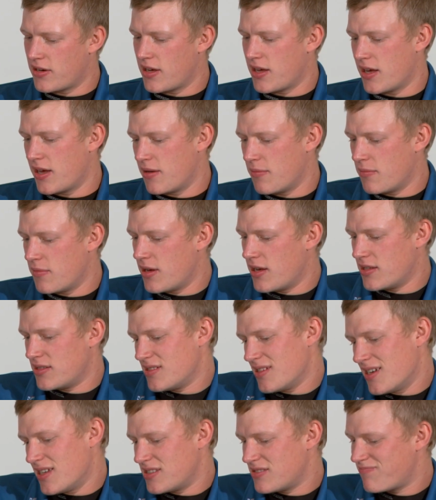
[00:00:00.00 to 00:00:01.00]
um, a,
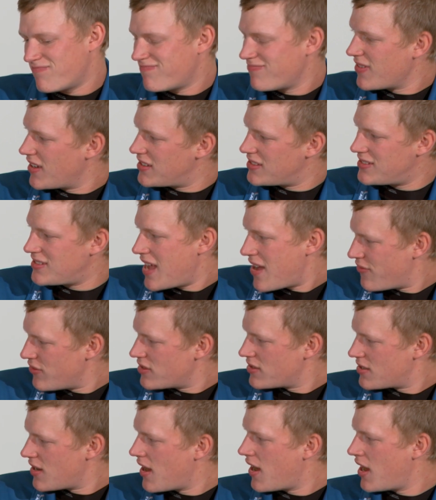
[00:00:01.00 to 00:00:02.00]
a, a,
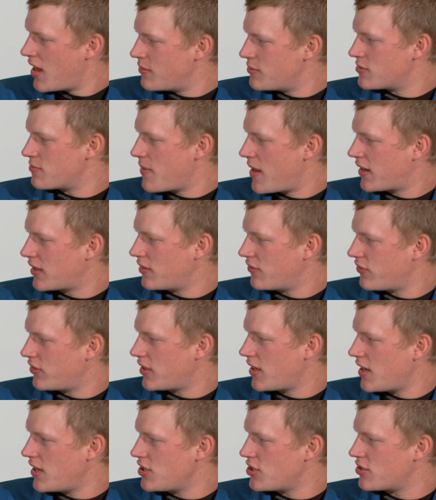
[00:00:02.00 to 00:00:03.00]
seven times
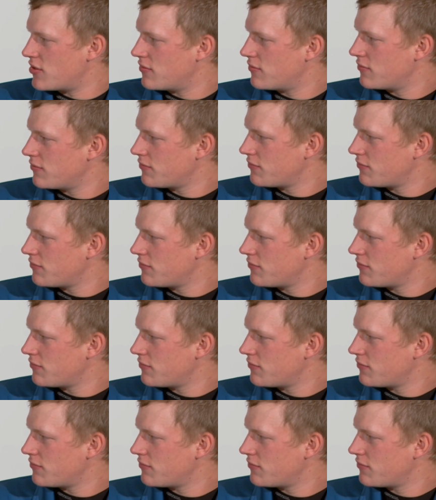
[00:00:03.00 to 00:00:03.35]
magnification.